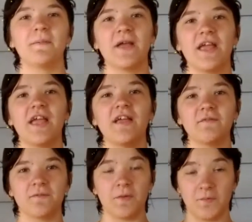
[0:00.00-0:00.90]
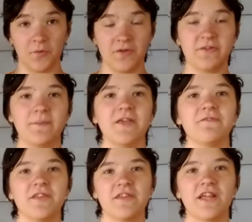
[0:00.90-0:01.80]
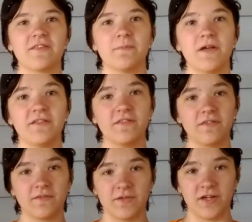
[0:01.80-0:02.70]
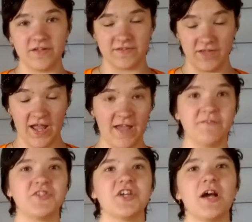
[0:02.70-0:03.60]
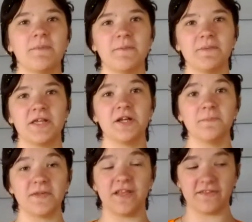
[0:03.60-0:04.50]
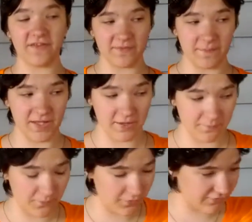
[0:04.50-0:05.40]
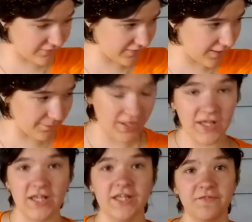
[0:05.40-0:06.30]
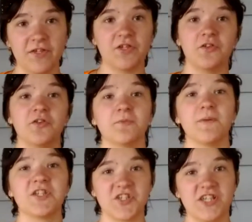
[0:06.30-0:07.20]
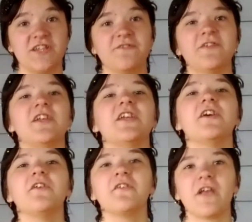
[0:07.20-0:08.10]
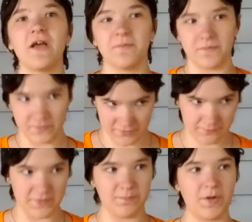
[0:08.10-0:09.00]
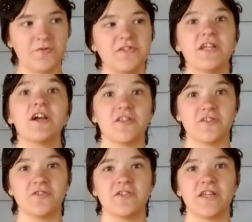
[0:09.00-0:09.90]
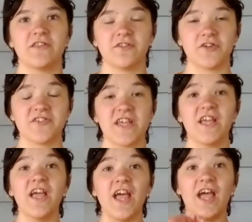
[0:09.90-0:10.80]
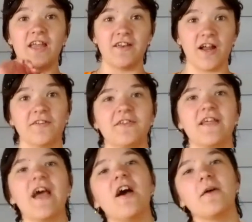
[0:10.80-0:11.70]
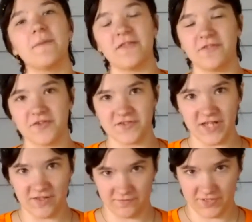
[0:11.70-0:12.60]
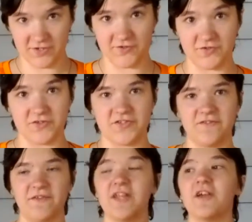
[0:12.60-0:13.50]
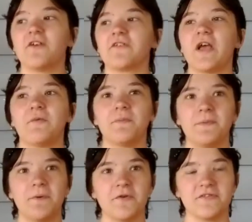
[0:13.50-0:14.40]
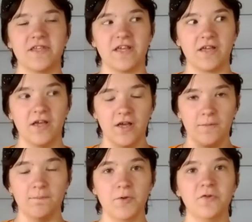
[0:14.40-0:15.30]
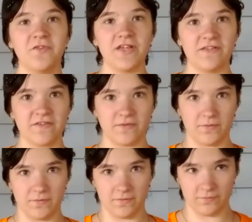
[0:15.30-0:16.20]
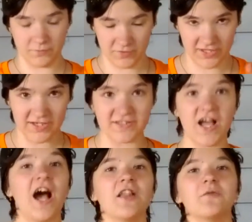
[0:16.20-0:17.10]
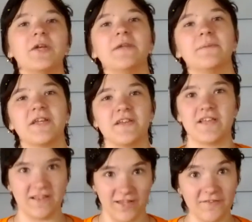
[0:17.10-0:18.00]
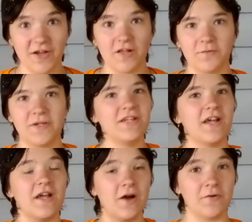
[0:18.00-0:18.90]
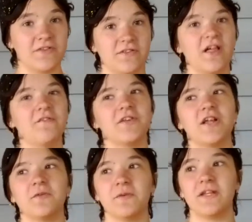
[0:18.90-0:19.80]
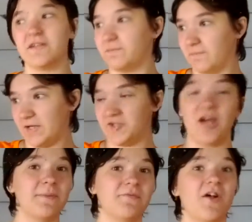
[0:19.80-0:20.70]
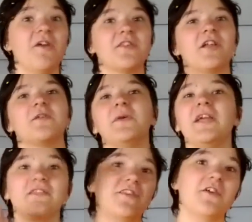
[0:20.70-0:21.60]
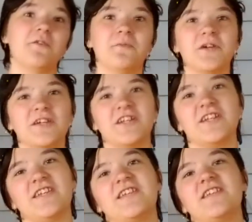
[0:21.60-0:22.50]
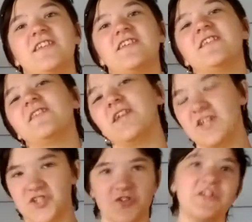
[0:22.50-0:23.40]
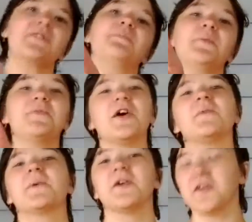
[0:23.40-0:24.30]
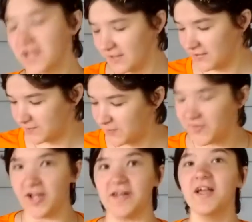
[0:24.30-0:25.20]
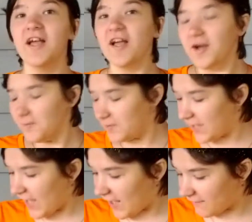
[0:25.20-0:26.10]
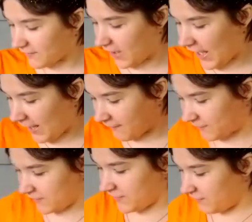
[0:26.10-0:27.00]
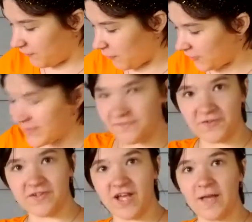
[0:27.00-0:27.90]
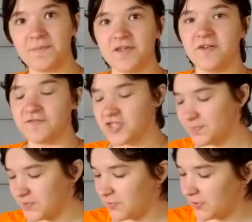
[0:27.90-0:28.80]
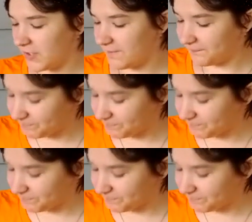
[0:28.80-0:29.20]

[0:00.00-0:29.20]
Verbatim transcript: my aunt. I'm going to be for the next month because I have a job up here, but that doesn't mean I will stop giving you your much needed videos. I will still be posting on Tuesday and Thursday. And not only that, on my Thursday Theater Thursday videos, I will be posting movies related to Halloween because I love Halloween. I always loved Halloween and my job involves Halloween. So we're going to enjoy Spooktober. Okay, let's move on. We have I have four different types of Chips Ahoy